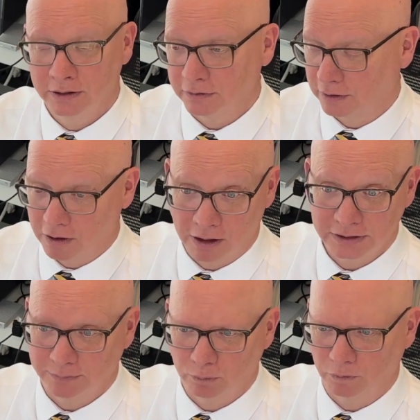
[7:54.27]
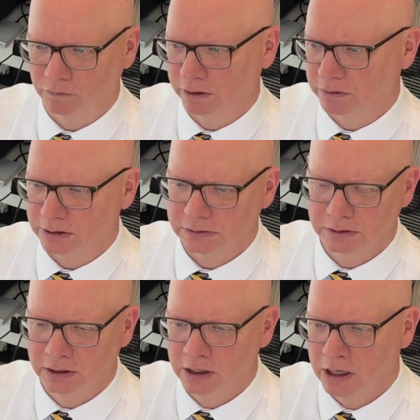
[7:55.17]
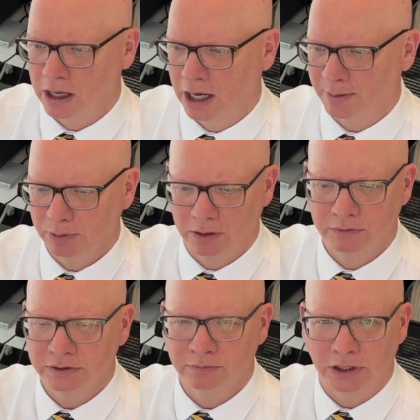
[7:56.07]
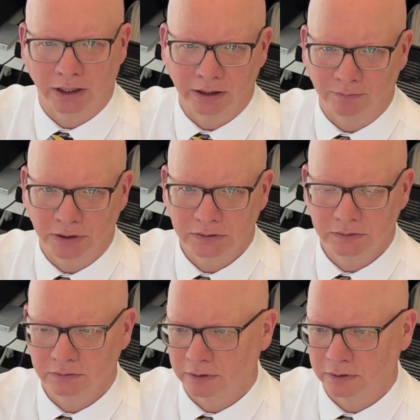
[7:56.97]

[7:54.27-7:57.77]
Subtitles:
The concept works like this: upload some documents.